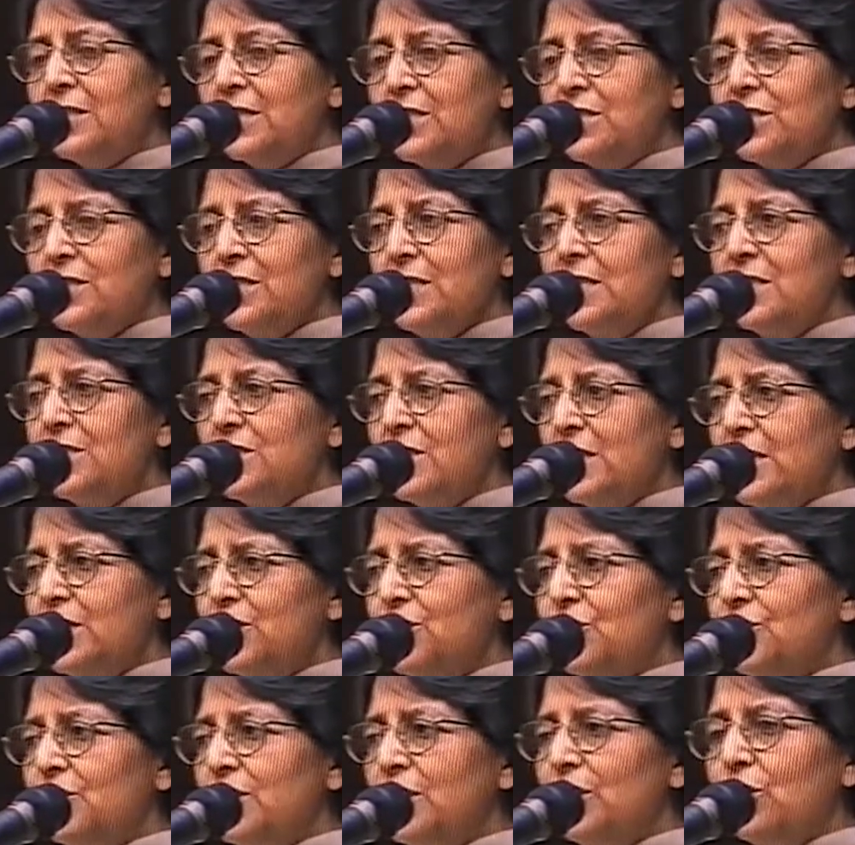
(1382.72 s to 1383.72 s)
16th
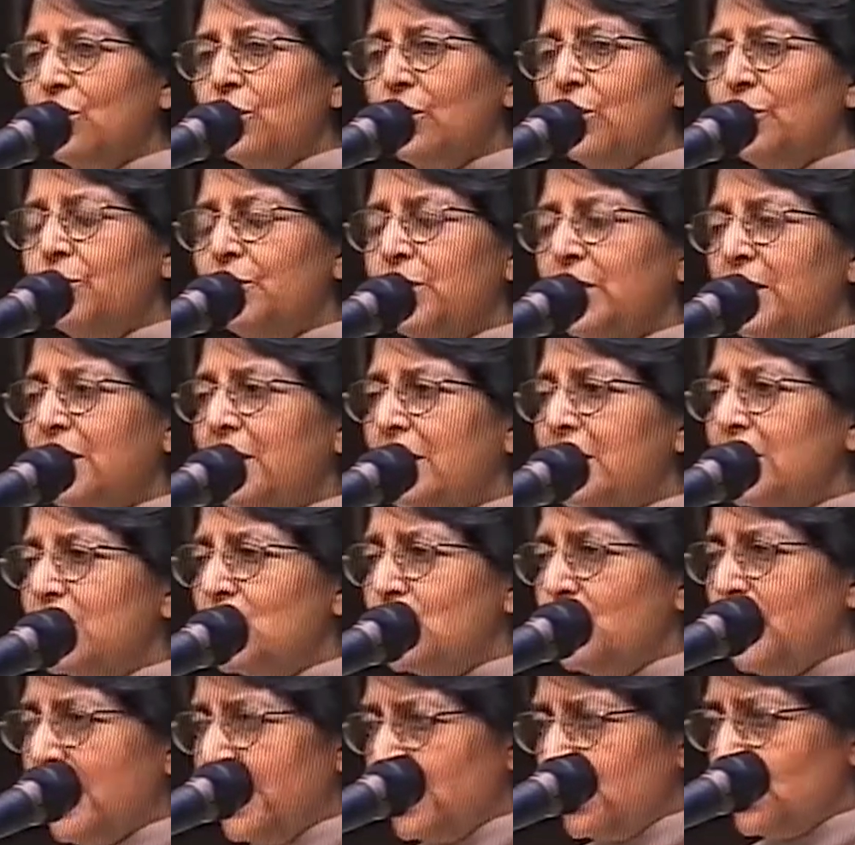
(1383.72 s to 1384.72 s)
century European
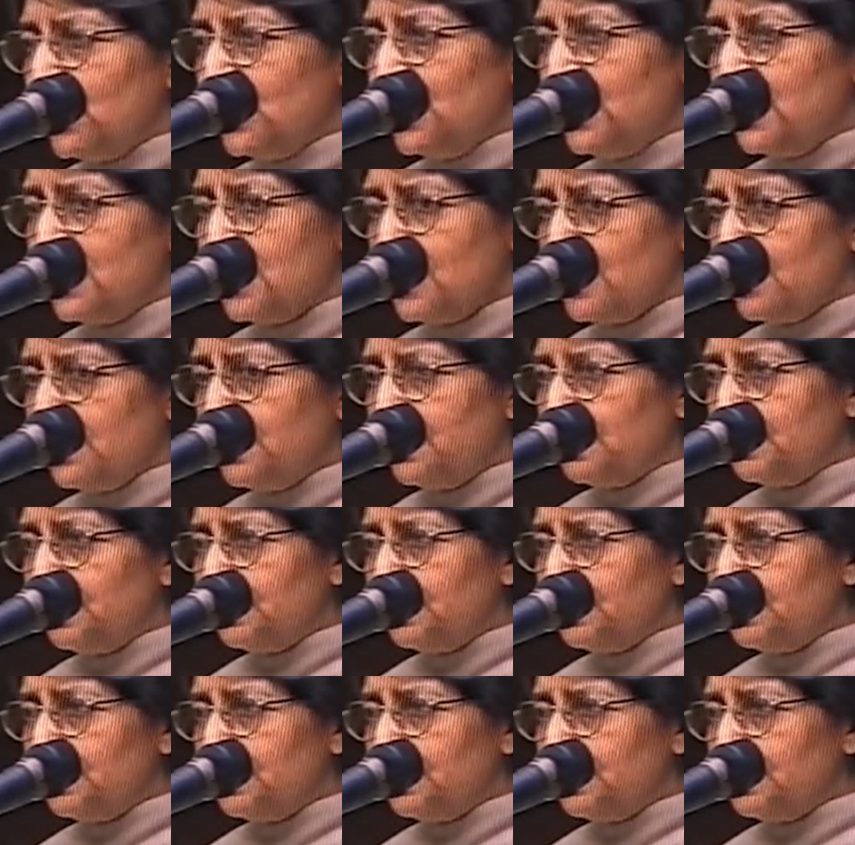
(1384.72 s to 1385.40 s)
expansionism,